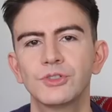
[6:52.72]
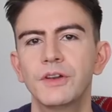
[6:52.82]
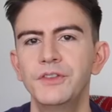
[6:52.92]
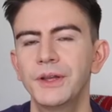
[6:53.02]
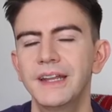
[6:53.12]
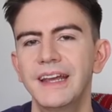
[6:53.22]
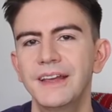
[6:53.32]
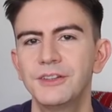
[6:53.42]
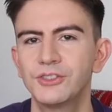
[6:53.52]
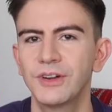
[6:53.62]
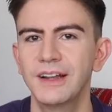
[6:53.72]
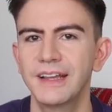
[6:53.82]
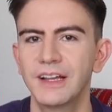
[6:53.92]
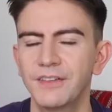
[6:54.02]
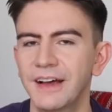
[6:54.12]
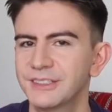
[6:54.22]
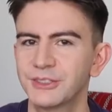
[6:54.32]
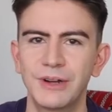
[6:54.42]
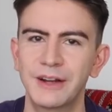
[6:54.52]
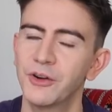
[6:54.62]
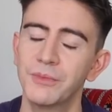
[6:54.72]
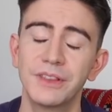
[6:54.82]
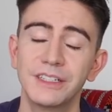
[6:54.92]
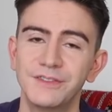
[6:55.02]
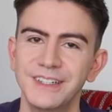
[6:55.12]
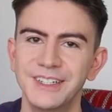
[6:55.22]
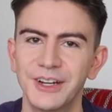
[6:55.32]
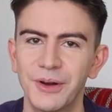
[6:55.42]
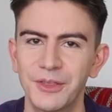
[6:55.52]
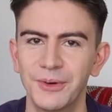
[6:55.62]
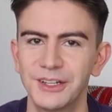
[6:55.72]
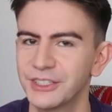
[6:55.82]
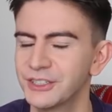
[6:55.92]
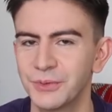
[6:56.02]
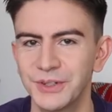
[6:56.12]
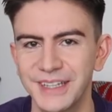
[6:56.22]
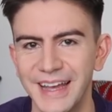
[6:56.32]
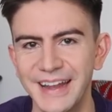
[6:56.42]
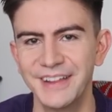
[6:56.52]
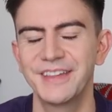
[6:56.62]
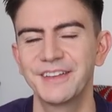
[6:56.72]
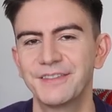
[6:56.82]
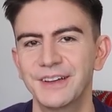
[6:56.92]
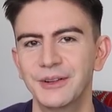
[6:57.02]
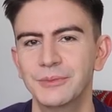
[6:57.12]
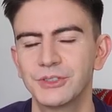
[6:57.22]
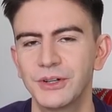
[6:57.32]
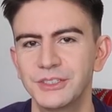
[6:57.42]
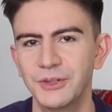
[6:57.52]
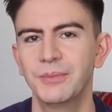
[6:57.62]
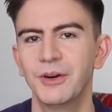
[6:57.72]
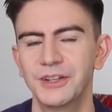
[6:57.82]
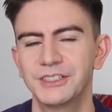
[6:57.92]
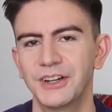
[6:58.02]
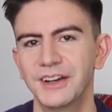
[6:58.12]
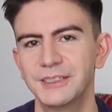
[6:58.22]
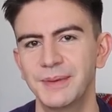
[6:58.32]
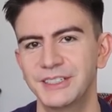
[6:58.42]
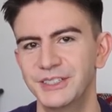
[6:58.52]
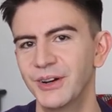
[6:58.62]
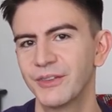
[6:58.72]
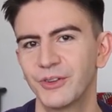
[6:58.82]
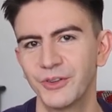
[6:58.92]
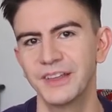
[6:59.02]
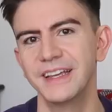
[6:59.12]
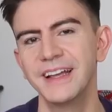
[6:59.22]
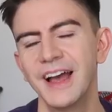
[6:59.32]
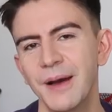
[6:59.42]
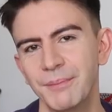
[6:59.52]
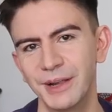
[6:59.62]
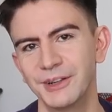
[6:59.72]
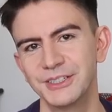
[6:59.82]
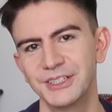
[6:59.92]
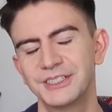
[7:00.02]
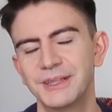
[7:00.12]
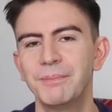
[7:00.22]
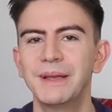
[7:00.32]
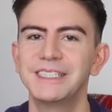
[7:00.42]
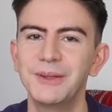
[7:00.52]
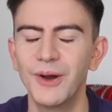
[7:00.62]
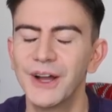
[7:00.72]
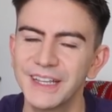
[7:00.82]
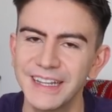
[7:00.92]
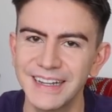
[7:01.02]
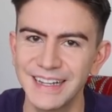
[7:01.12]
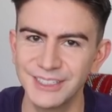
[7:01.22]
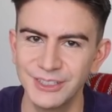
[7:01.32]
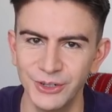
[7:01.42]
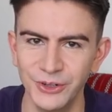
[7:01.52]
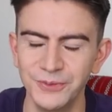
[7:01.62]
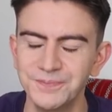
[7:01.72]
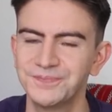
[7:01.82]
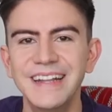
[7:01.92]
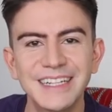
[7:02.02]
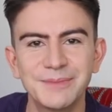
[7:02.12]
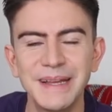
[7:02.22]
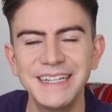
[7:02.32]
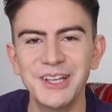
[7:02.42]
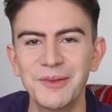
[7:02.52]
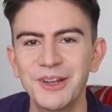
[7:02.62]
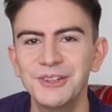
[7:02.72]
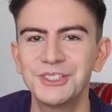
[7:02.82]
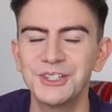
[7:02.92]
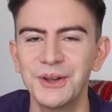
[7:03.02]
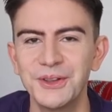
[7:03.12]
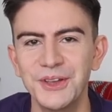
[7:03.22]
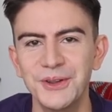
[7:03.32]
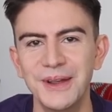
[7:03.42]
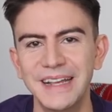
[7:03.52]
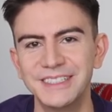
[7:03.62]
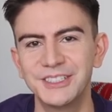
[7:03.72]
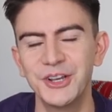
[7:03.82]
I'm sorry if you can hear the drilling. I've had to crack on with this video, otherwise I just wouldn't get anything filmed. So I do apologize, but as you know, I've got the builders busy working next door. The next piece I'm going to show you is